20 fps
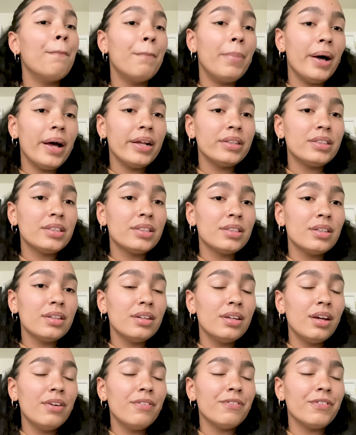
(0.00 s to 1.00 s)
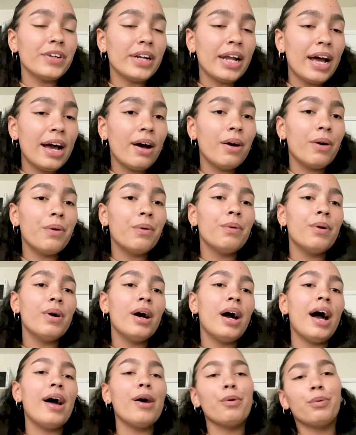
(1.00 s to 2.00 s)
But for now,
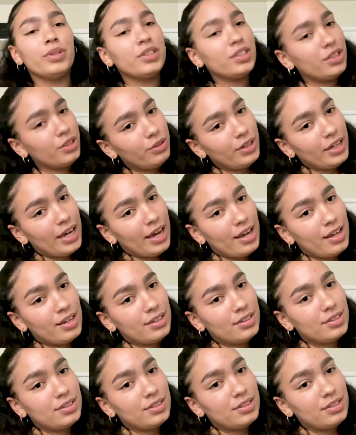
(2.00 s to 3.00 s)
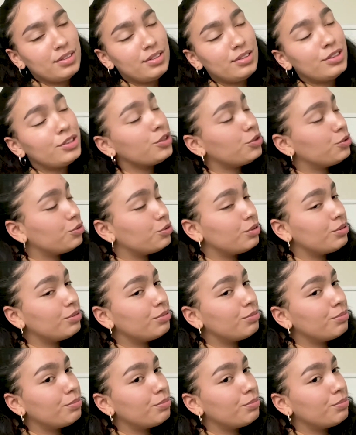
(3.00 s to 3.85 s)
I will see you guys soon.